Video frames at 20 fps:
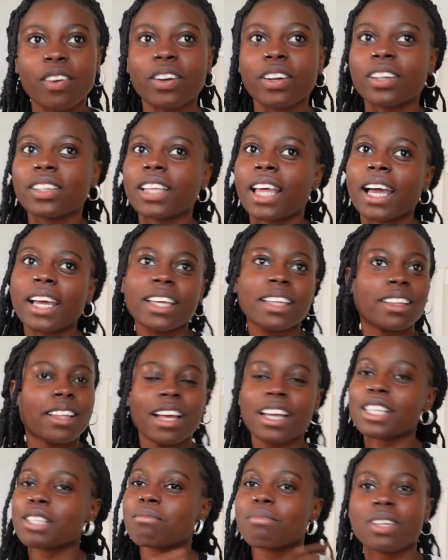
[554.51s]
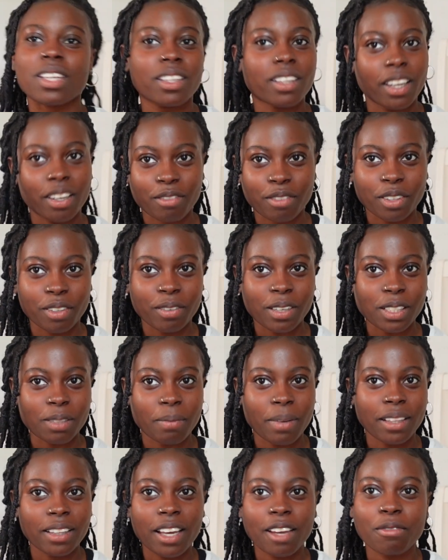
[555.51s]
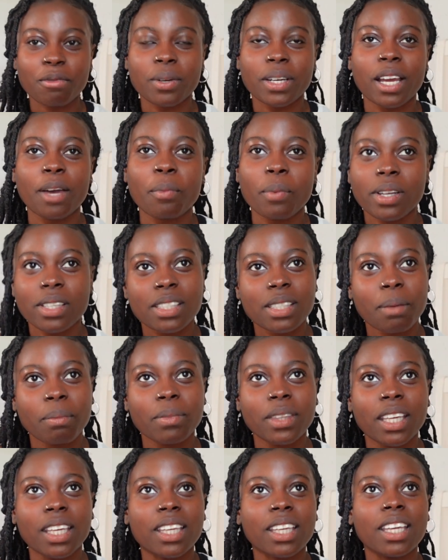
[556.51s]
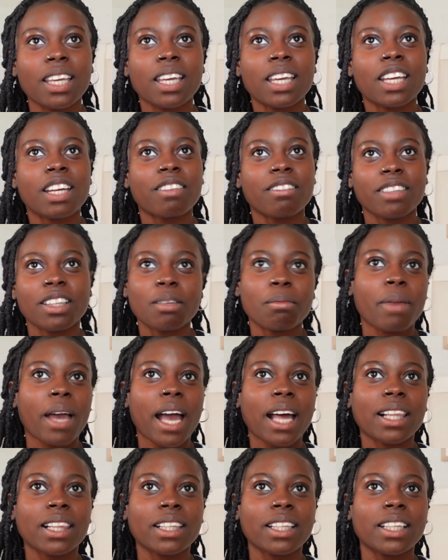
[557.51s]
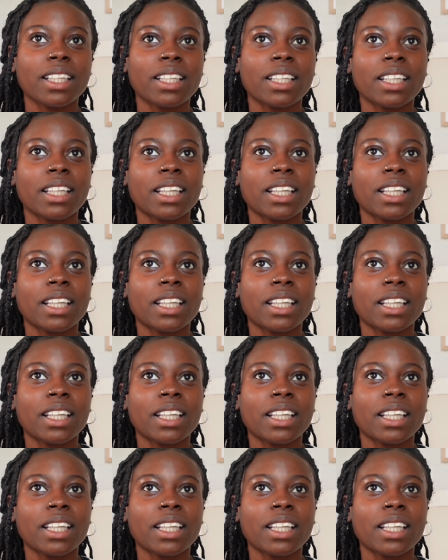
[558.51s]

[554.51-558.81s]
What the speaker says: or that can last me like for the rest of my life when I want something really badly.